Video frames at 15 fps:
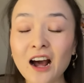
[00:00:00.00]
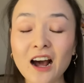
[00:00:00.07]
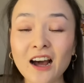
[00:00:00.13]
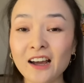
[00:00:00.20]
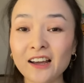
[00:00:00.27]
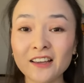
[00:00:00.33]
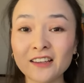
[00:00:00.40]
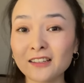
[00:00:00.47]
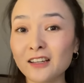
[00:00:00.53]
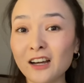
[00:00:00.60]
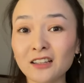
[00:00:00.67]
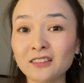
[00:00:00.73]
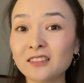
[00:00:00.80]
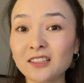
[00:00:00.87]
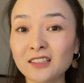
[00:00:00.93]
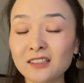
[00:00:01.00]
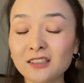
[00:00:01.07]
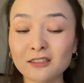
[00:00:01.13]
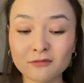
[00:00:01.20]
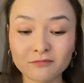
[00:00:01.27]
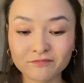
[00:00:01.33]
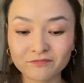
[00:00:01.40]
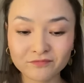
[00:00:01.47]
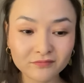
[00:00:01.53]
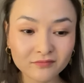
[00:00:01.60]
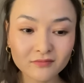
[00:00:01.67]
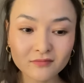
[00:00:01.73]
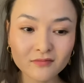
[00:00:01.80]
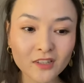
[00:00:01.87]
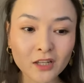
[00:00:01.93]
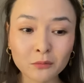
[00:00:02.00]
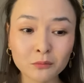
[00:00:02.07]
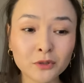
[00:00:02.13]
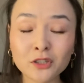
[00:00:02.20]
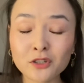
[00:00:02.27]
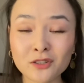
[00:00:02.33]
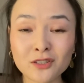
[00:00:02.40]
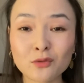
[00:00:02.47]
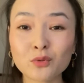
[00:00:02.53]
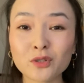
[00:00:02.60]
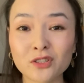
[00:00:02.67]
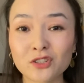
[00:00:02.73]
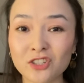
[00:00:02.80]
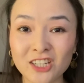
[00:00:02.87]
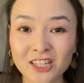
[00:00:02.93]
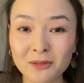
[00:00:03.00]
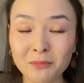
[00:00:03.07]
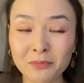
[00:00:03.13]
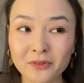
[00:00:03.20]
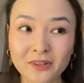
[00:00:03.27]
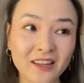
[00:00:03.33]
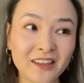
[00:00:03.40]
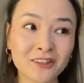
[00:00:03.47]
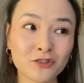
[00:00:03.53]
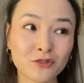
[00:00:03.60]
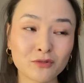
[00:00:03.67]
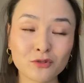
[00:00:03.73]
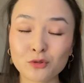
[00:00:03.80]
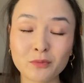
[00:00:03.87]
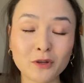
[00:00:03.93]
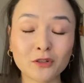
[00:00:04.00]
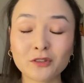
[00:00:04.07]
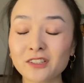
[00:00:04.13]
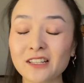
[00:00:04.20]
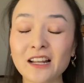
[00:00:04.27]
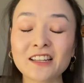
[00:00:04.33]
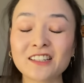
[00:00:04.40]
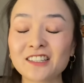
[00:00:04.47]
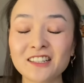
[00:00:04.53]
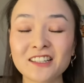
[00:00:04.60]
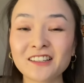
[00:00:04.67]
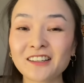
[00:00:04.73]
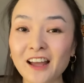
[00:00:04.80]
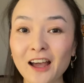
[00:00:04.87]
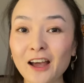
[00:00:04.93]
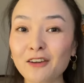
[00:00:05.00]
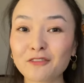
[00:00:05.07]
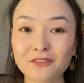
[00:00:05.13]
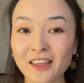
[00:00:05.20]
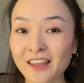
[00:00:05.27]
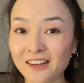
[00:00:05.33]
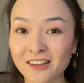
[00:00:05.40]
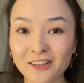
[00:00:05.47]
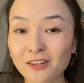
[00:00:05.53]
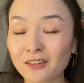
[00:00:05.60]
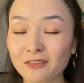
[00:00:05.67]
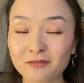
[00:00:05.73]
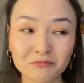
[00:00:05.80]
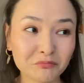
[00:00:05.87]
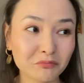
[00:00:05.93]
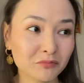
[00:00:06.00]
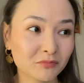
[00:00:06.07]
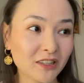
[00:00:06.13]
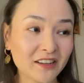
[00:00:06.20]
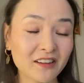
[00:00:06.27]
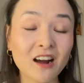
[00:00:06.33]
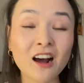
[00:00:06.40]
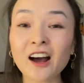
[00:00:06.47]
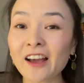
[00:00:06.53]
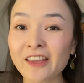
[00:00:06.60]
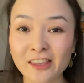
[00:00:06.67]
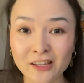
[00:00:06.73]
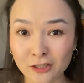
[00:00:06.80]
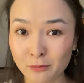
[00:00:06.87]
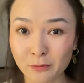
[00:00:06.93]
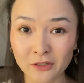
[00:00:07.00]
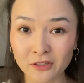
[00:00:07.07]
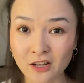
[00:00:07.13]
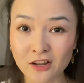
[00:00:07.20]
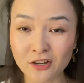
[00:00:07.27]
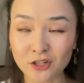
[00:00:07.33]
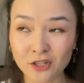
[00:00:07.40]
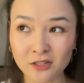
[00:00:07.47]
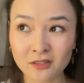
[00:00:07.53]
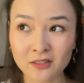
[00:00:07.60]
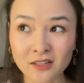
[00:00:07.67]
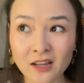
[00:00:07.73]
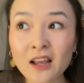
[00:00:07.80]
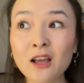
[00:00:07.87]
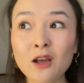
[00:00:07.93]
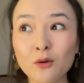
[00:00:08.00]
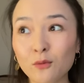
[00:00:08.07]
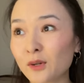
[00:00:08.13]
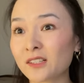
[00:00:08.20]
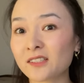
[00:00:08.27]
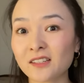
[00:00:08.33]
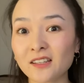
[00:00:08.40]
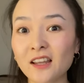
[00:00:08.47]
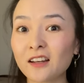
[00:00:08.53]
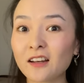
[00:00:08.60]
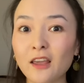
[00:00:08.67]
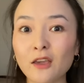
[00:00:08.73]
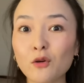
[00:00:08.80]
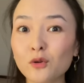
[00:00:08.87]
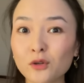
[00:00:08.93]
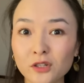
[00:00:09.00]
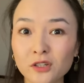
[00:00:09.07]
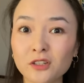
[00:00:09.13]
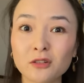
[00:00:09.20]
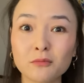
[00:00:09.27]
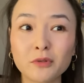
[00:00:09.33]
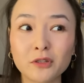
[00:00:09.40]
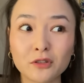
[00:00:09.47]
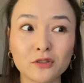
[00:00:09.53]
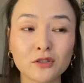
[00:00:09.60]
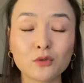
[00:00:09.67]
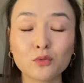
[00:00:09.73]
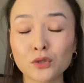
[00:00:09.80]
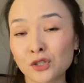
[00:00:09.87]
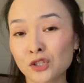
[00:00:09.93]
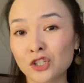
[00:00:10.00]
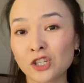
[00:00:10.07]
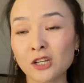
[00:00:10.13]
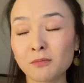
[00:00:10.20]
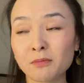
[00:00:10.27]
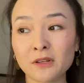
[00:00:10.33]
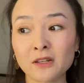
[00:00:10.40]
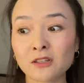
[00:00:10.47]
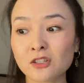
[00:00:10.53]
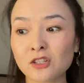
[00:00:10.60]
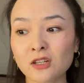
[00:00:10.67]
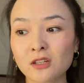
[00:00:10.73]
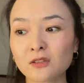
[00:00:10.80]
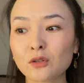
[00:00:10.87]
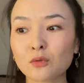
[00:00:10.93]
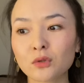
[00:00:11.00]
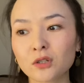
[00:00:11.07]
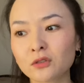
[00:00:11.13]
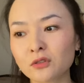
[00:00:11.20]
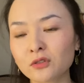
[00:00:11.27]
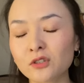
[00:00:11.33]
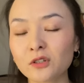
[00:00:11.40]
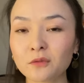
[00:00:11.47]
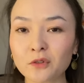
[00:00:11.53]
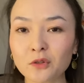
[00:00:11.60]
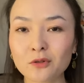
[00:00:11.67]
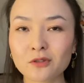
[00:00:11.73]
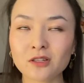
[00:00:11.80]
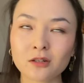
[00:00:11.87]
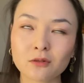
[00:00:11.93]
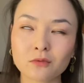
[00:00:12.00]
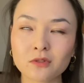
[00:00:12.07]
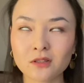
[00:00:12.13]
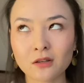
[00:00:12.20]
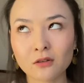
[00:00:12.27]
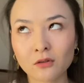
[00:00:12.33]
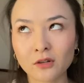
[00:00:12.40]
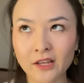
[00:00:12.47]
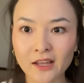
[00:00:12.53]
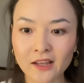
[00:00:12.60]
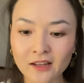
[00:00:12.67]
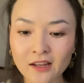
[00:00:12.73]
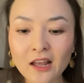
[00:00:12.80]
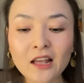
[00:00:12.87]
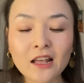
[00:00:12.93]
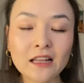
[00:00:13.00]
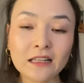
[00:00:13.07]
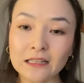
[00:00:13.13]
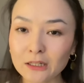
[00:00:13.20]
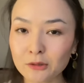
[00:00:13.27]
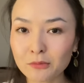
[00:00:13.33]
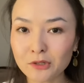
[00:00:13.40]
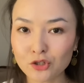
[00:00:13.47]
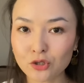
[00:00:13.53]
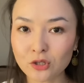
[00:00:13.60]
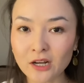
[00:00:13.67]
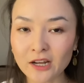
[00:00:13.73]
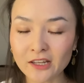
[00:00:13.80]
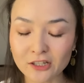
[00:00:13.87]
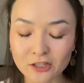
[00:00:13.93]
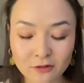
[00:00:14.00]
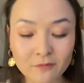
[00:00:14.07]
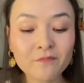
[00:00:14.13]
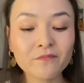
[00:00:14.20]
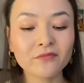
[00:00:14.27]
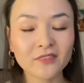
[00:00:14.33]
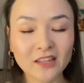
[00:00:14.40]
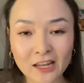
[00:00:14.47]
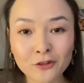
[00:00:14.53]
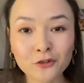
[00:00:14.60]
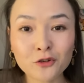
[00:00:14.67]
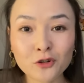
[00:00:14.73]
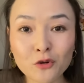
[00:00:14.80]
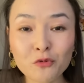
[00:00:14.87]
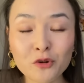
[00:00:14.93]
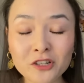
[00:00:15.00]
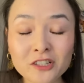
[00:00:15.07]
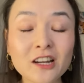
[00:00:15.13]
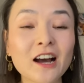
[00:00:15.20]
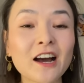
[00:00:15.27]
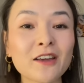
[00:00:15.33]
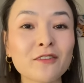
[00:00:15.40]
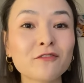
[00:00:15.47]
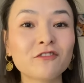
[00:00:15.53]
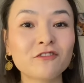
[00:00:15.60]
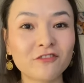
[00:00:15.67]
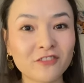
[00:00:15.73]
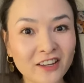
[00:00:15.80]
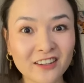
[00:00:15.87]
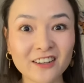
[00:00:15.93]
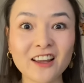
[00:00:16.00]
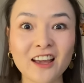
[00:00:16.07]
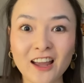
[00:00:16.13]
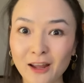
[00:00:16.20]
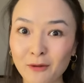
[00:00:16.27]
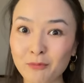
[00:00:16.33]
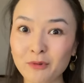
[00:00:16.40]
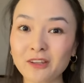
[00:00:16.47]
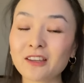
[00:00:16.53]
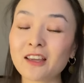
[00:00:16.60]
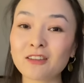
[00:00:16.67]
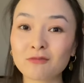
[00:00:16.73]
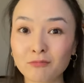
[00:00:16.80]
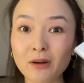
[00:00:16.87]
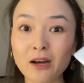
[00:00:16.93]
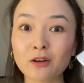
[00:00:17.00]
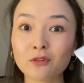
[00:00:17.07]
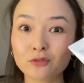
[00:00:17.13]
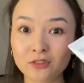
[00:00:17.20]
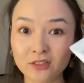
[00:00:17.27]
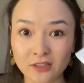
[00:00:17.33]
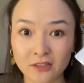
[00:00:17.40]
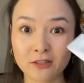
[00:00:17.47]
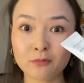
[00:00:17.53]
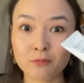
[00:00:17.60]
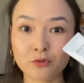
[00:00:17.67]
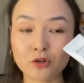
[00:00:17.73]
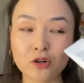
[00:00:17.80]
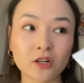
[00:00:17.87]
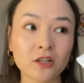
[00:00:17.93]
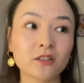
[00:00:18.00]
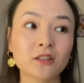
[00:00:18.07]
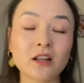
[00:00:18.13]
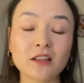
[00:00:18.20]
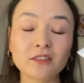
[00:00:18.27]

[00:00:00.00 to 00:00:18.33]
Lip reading: I got this because it was cheap, and to be honest, I didn't have any like high expectations. Once again, I ordered it because it was cheap and there were good reviews, and I was like, okay, let me try it. And you know what? I'm very happy about this product.